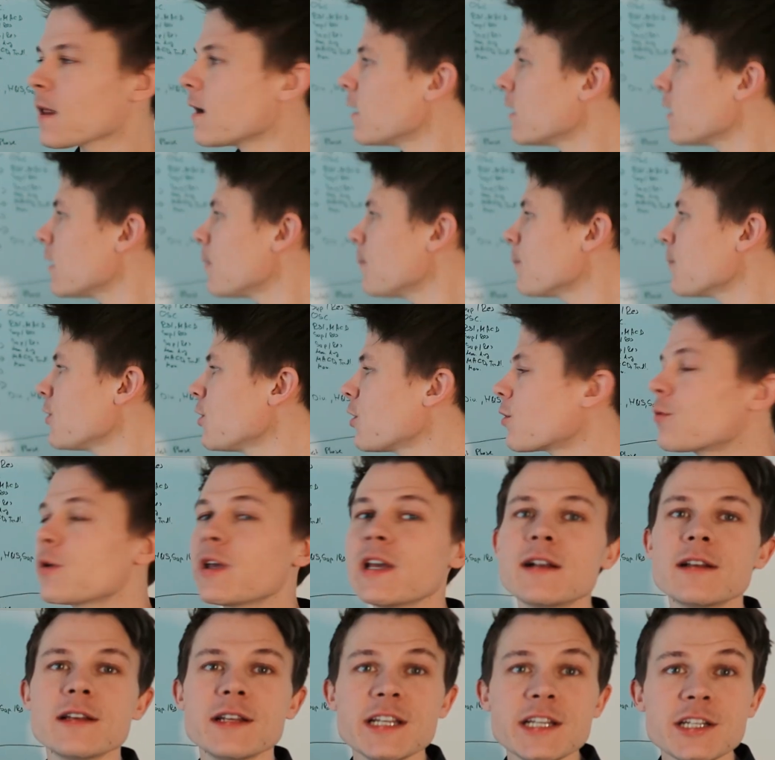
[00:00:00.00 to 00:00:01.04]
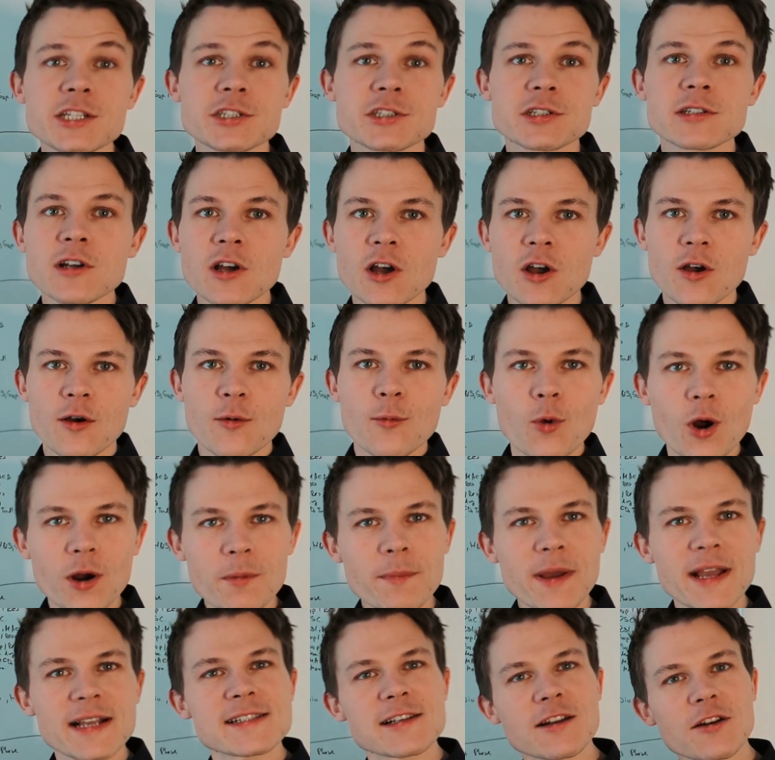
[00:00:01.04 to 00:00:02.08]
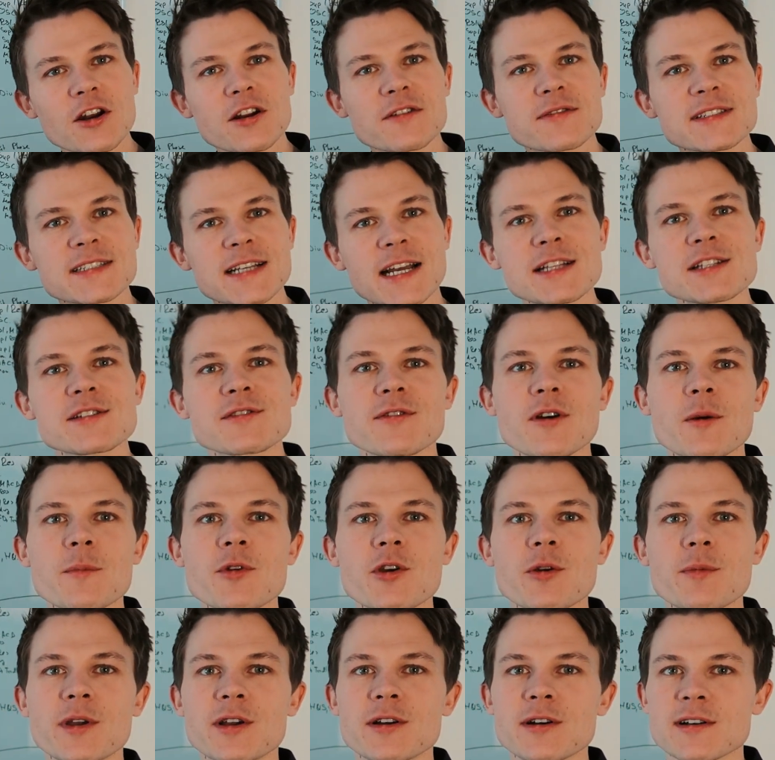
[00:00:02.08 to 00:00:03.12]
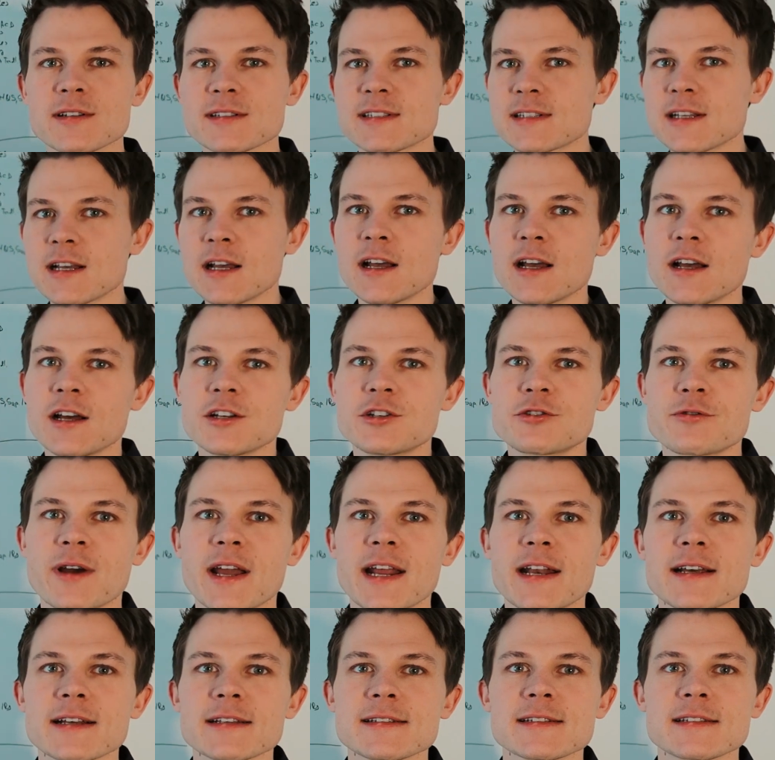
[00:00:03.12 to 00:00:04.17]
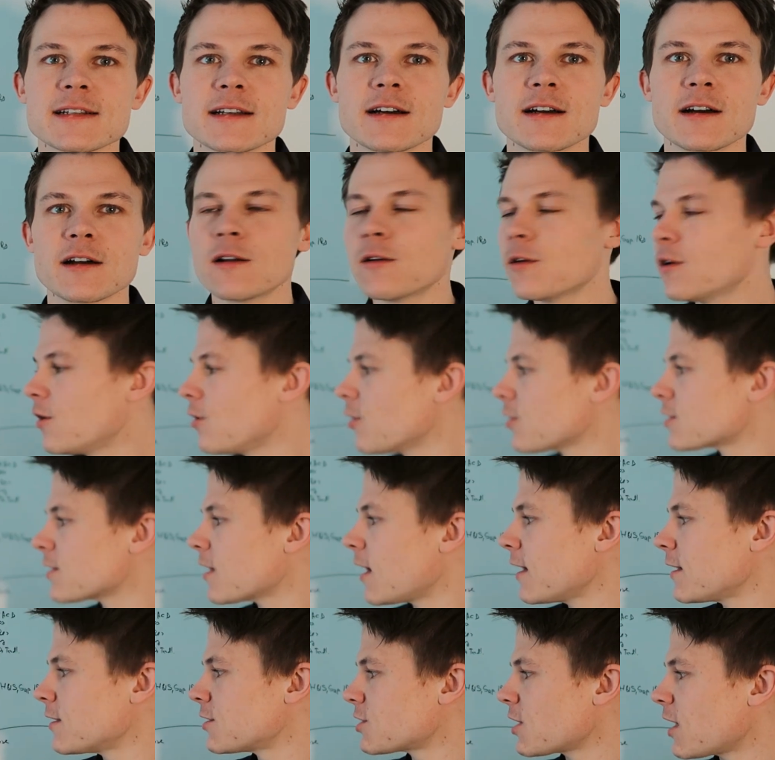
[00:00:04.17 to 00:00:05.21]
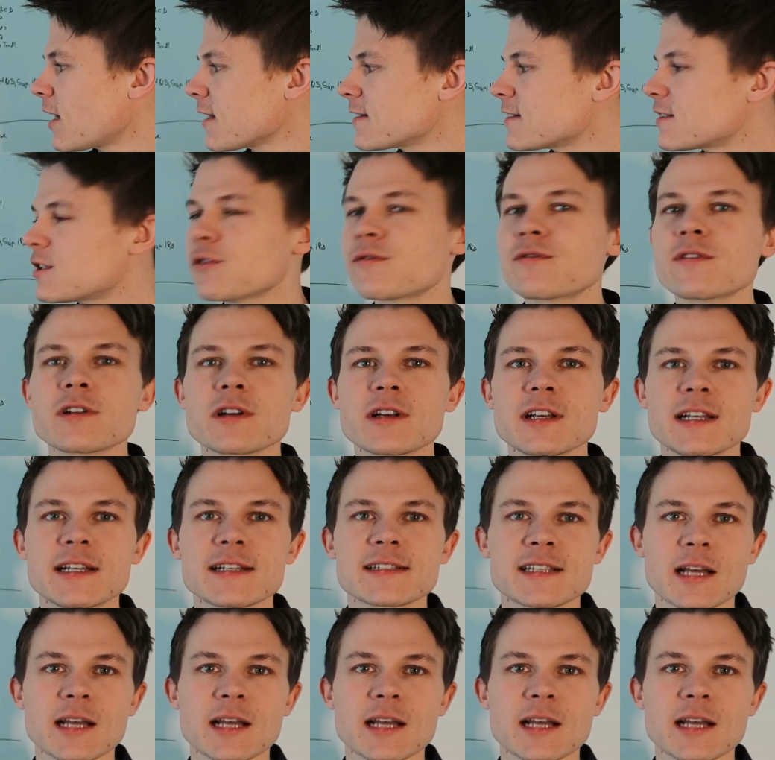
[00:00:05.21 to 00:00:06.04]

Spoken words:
your real niche, what makes a lot of sense from you, because traders look at charts differently.